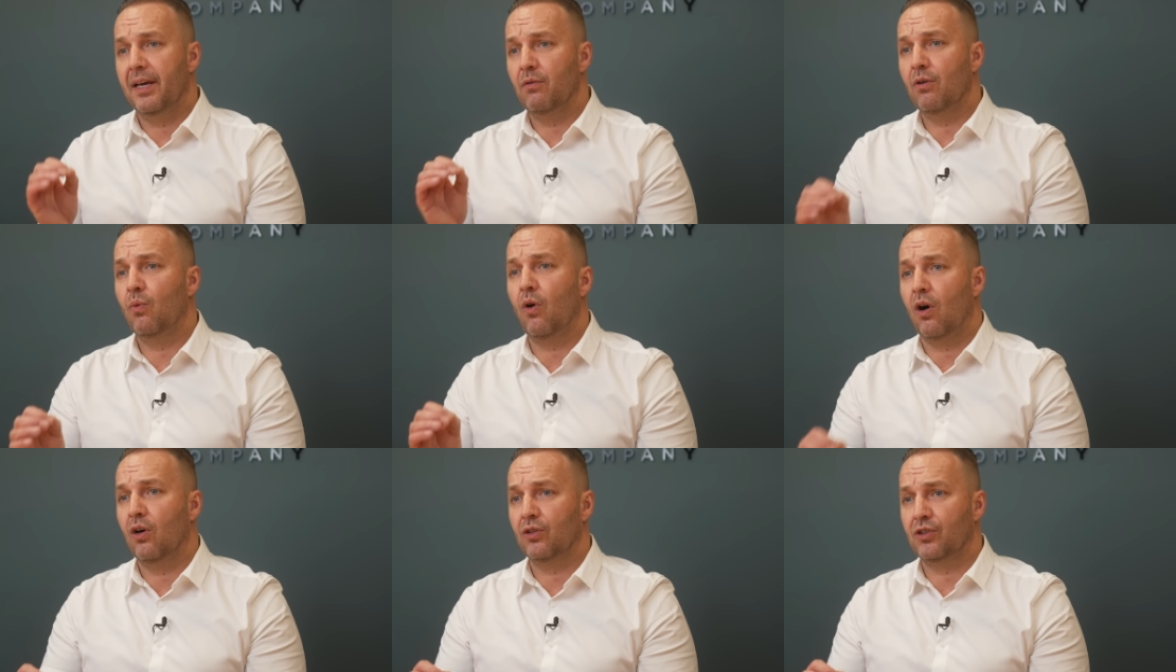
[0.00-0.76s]
they were a
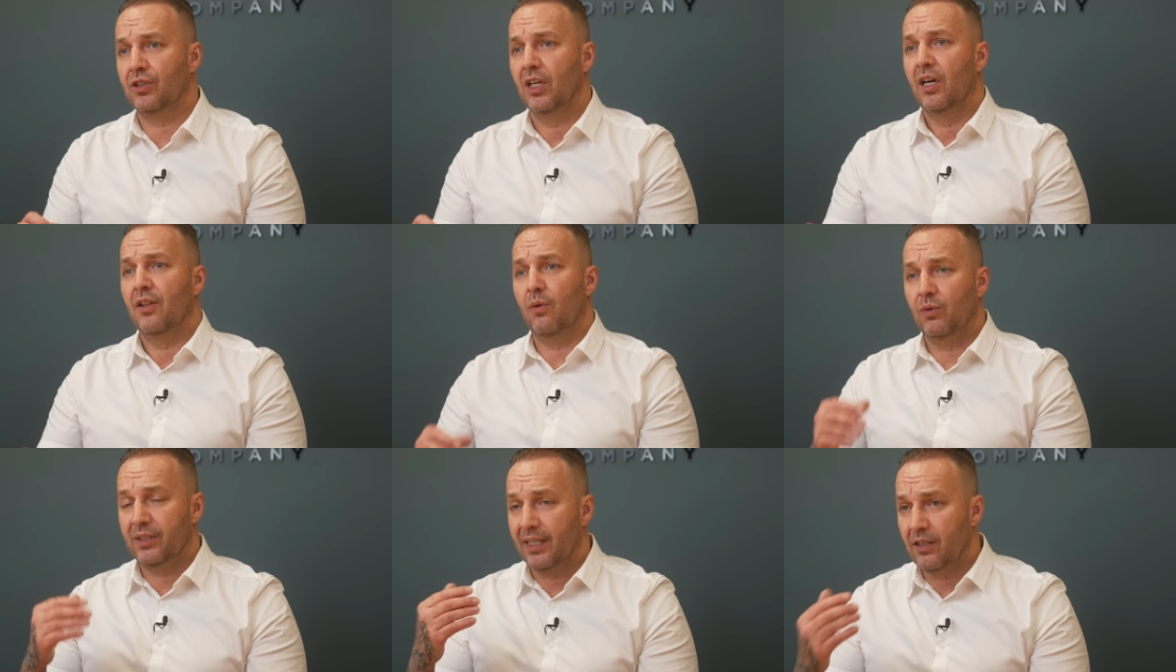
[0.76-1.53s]
watch that
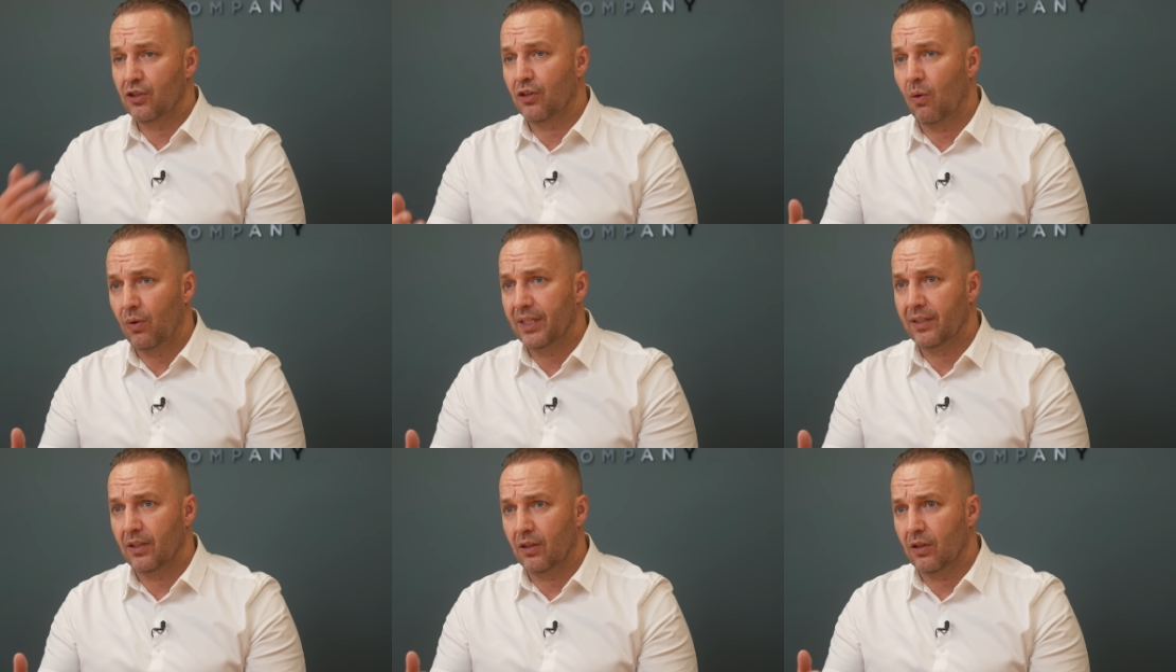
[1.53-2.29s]
was in the shop
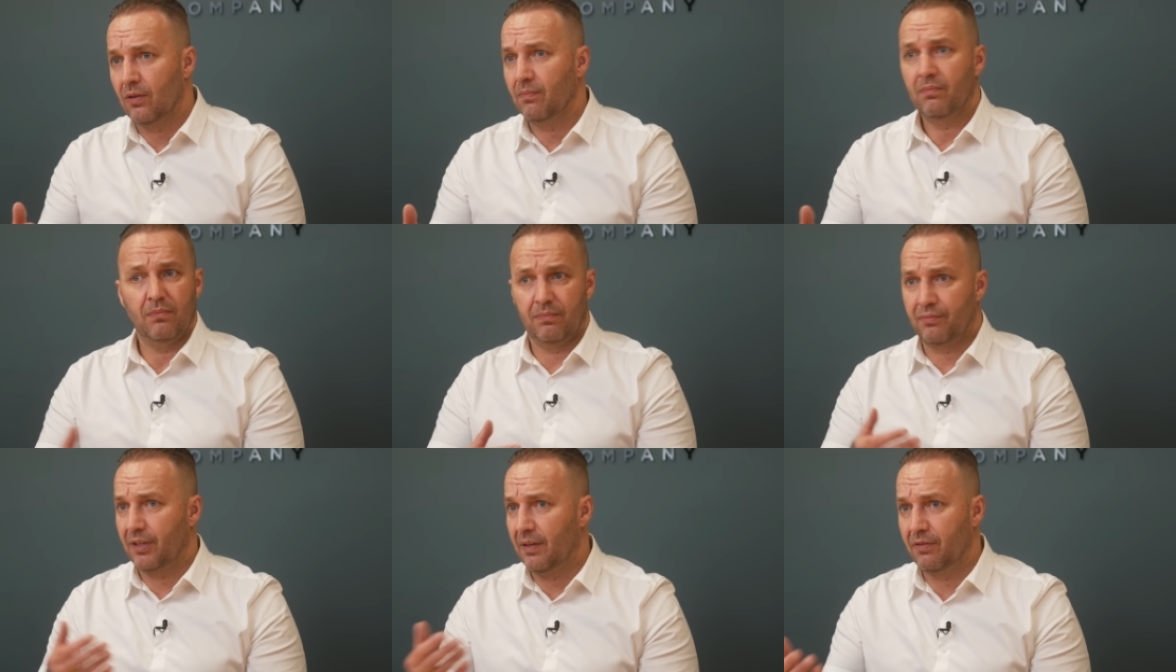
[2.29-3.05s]
window
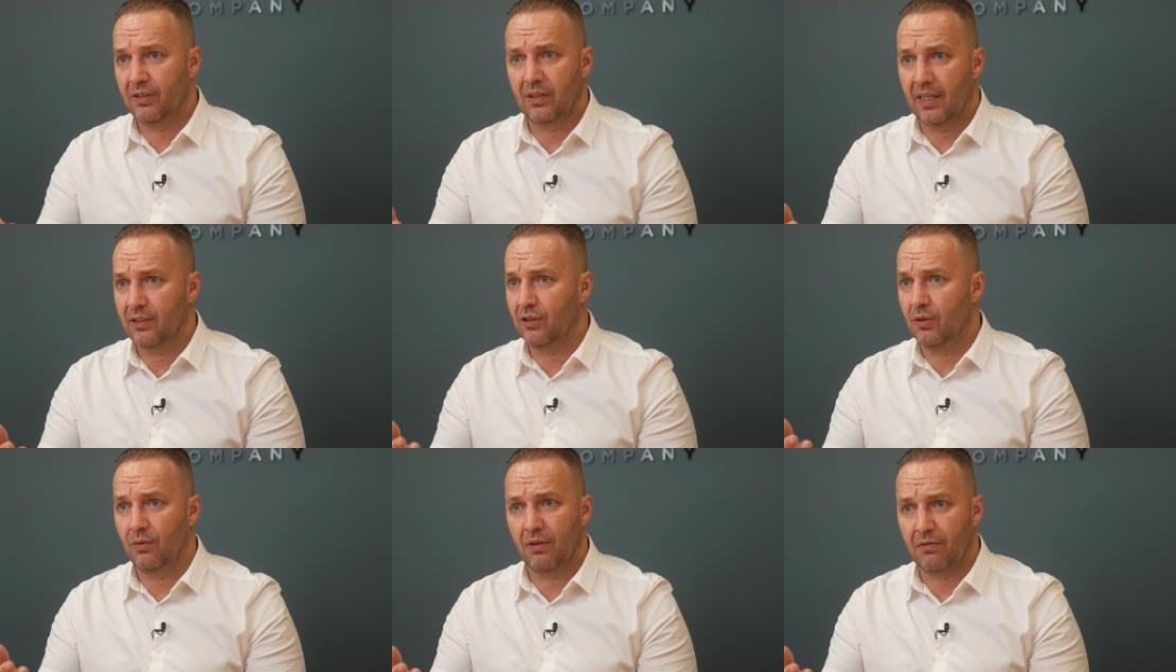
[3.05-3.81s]
previous to the last
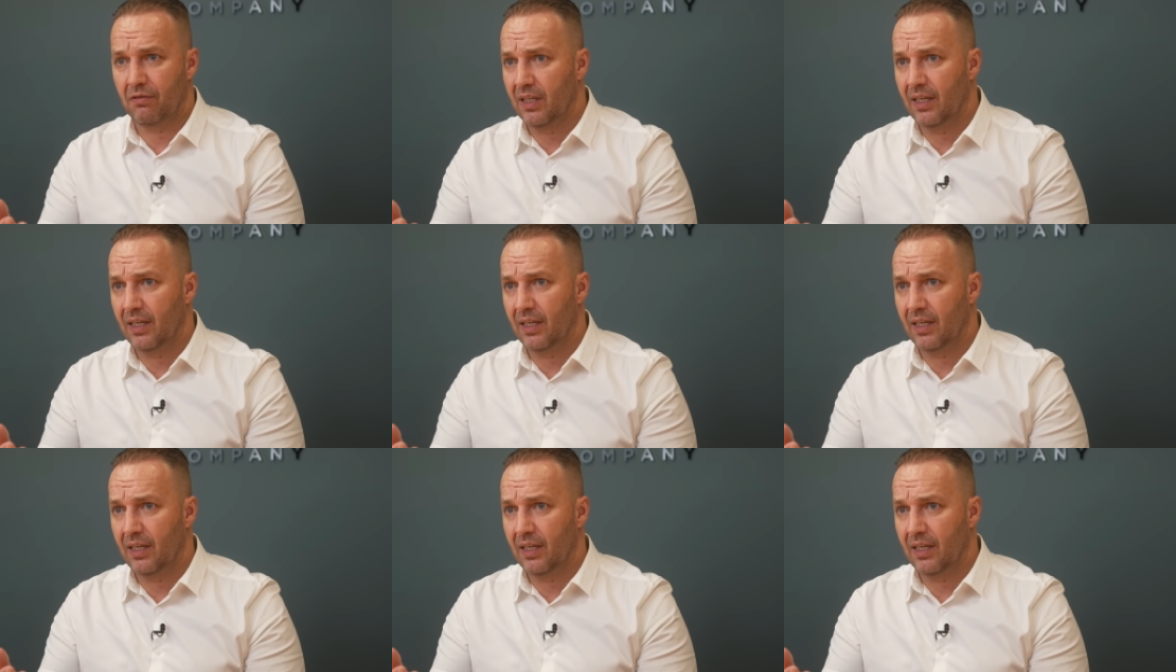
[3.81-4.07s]
two or three